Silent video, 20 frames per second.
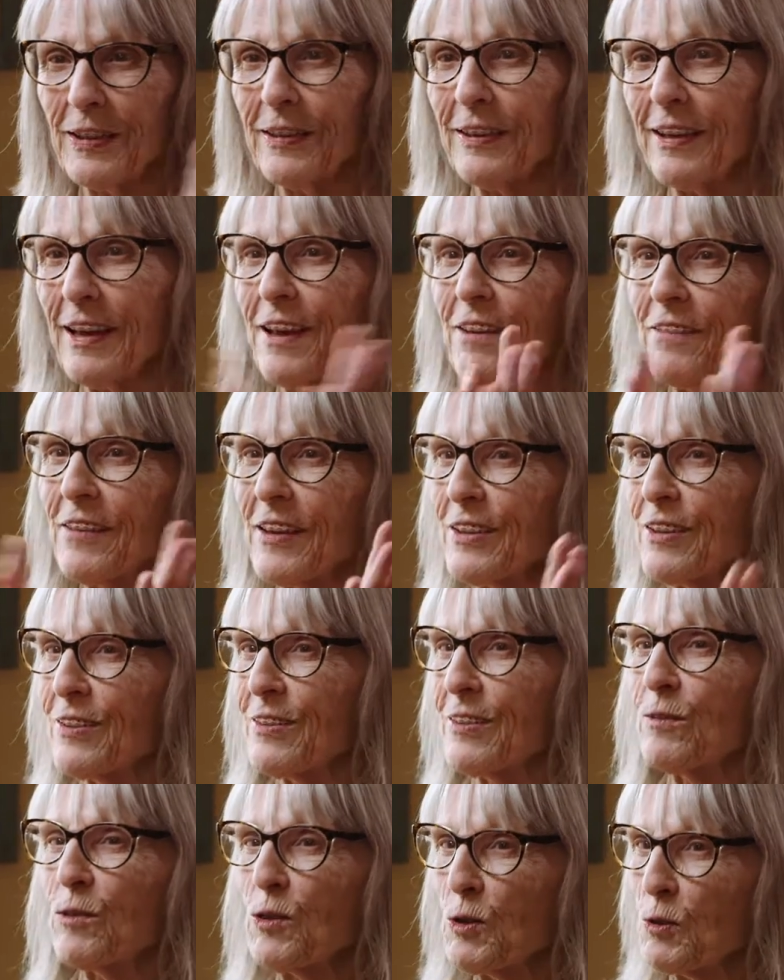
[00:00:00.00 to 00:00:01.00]
didn't have that
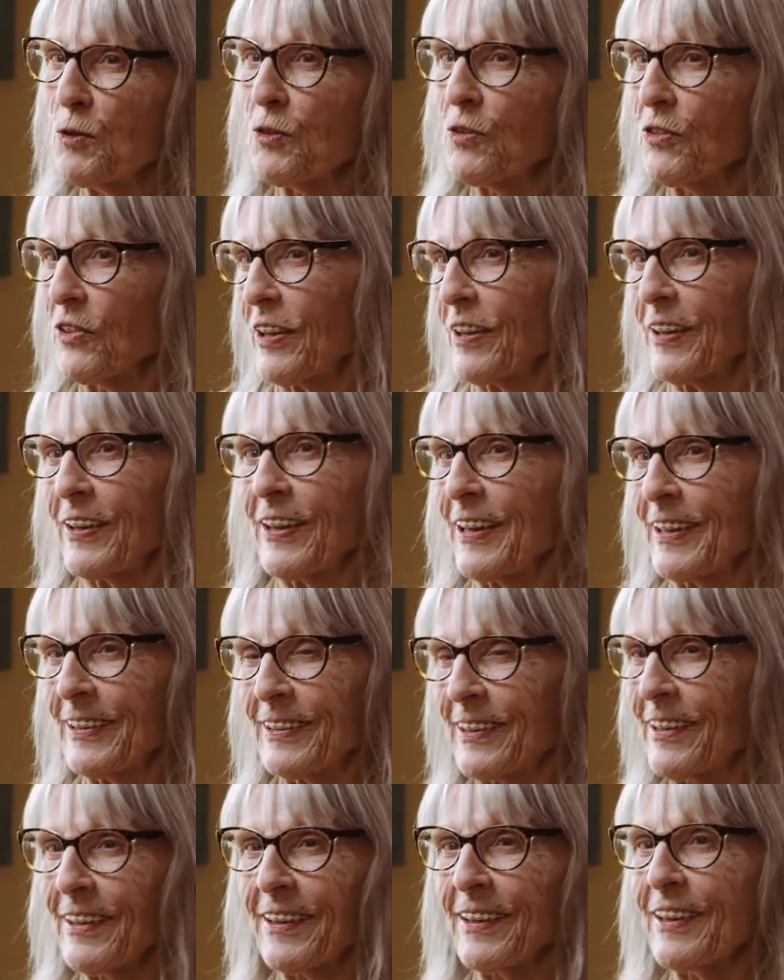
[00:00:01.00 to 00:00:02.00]
tooth
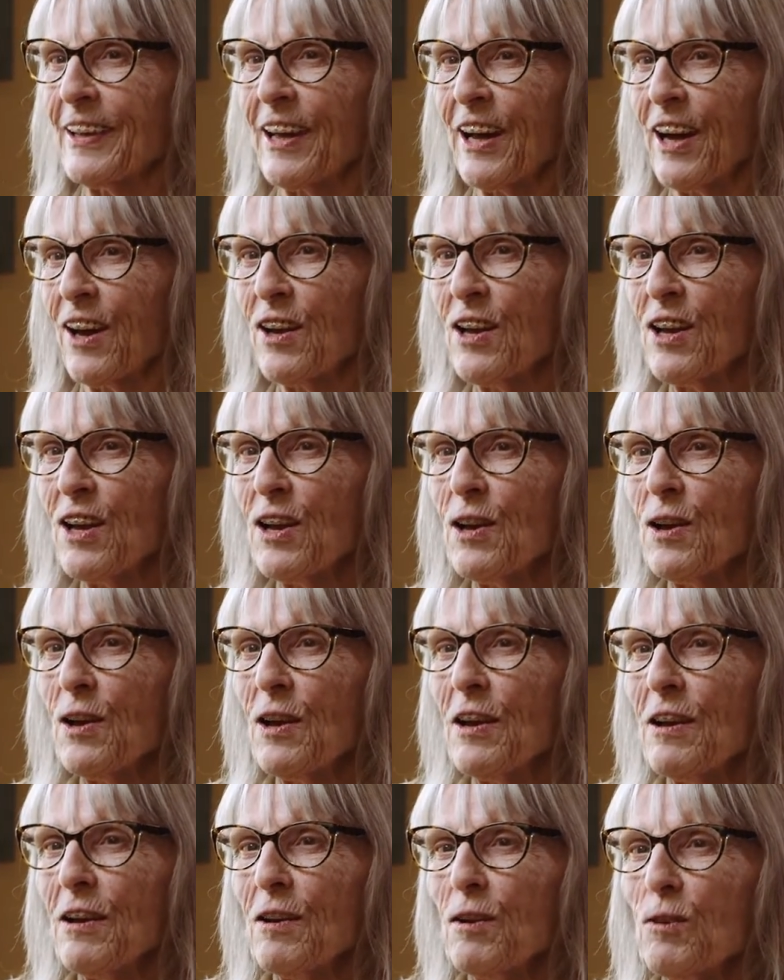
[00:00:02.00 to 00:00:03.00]
sticking out,
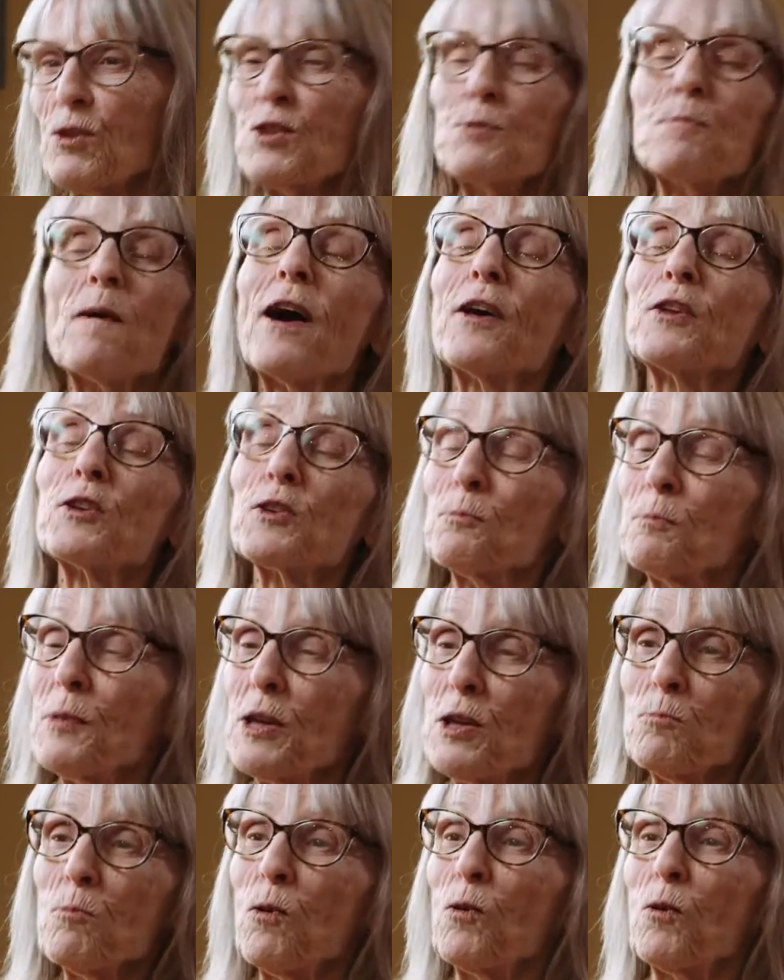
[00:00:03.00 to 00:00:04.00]
which bothered
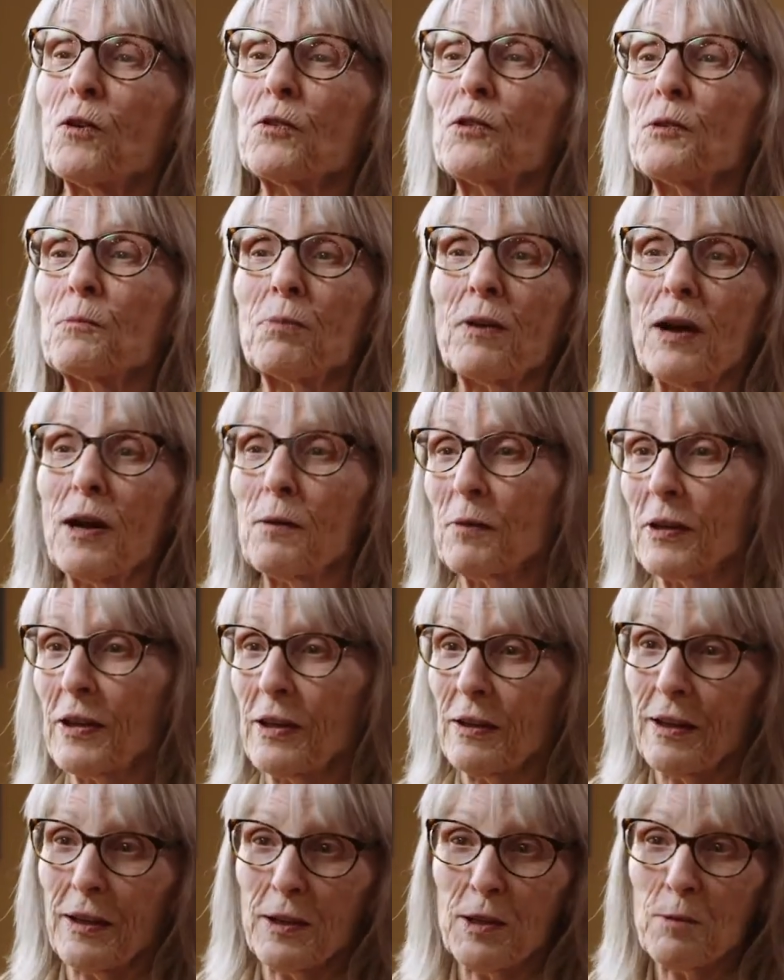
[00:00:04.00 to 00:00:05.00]
me more than
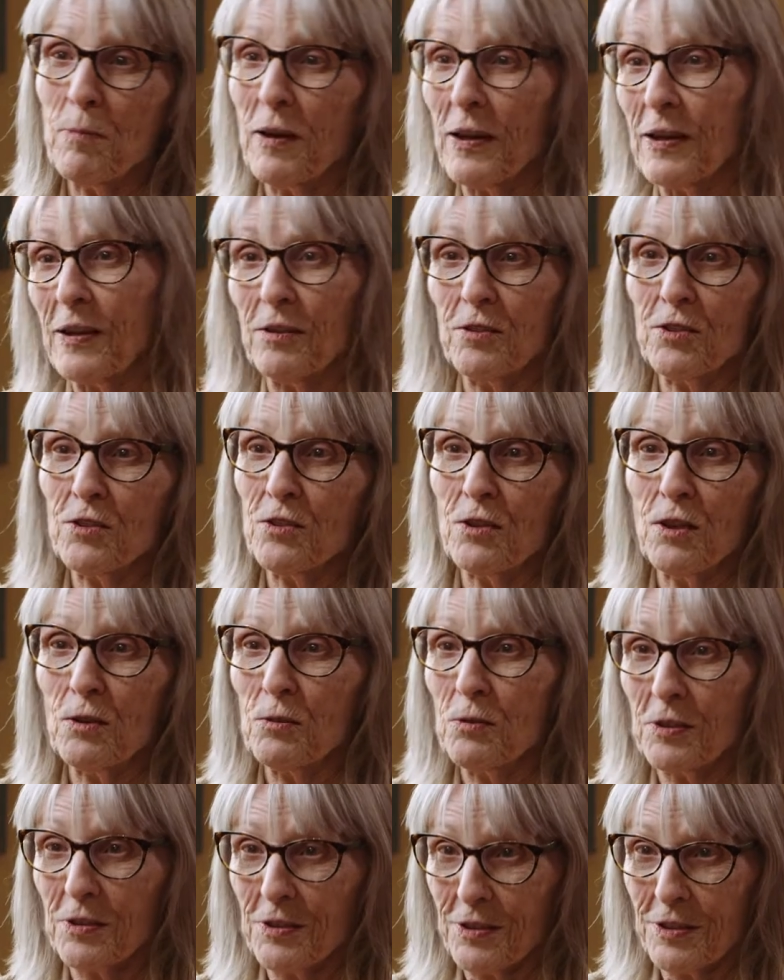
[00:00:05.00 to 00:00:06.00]
probably anybody else
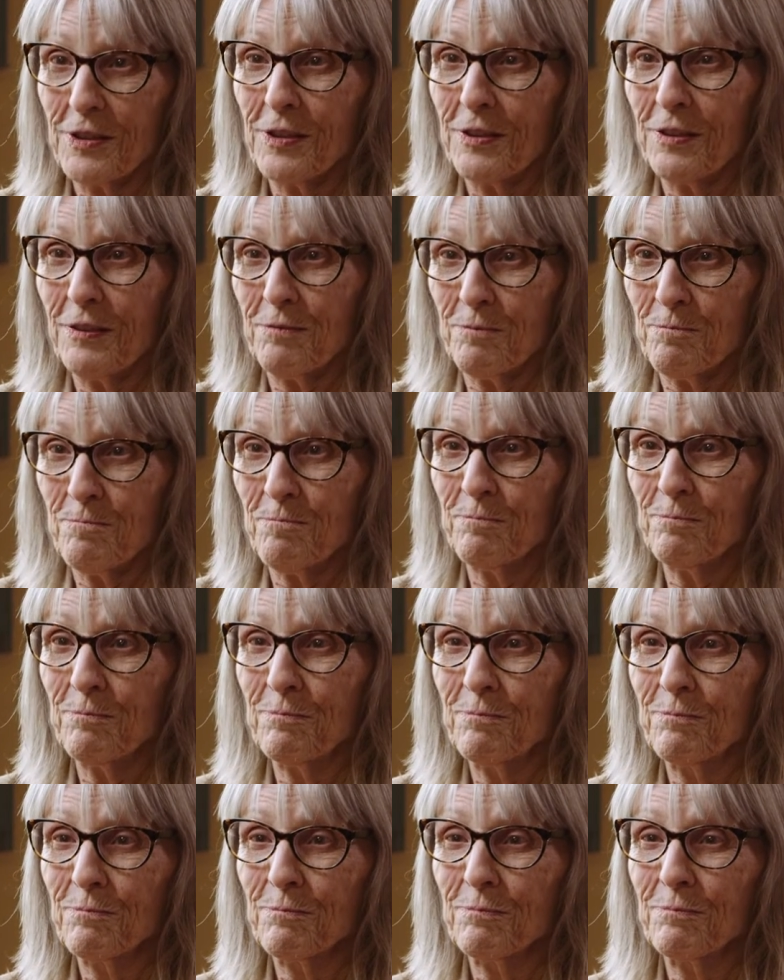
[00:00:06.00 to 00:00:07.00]
noticed it.
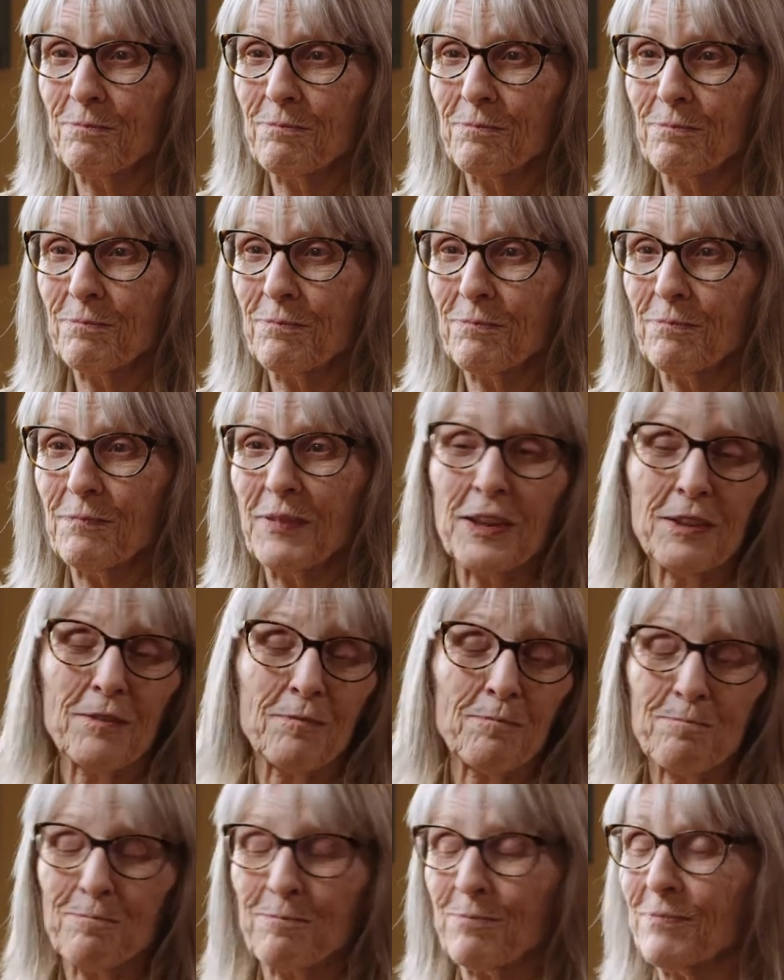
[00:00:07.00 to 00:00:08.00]
But
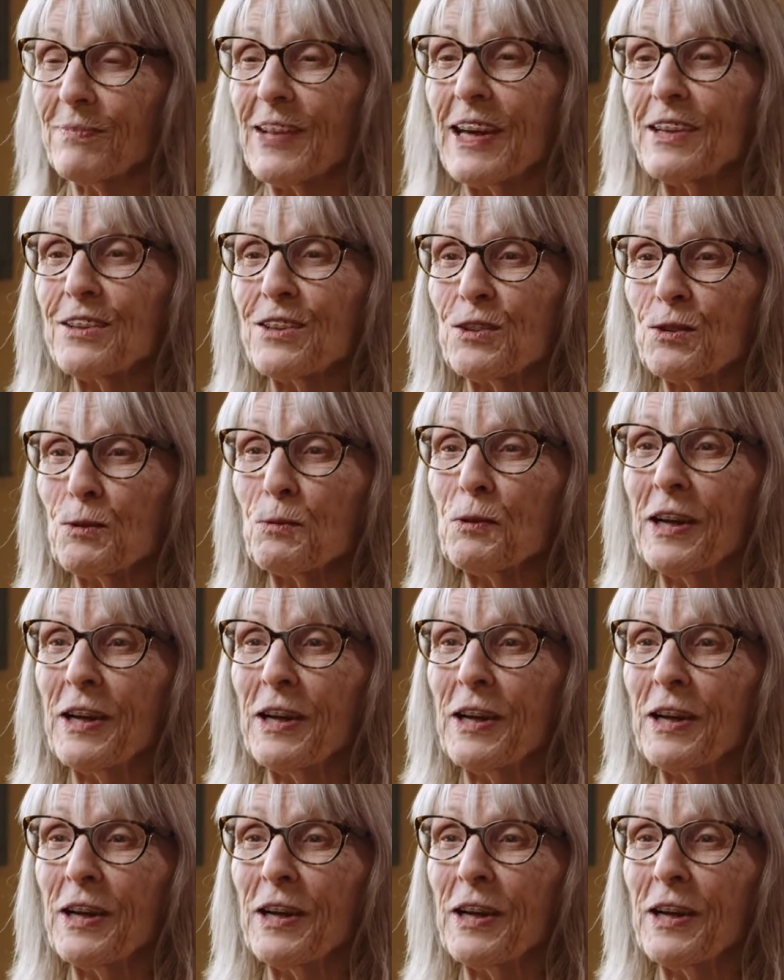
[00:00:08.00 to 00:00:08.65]
that's the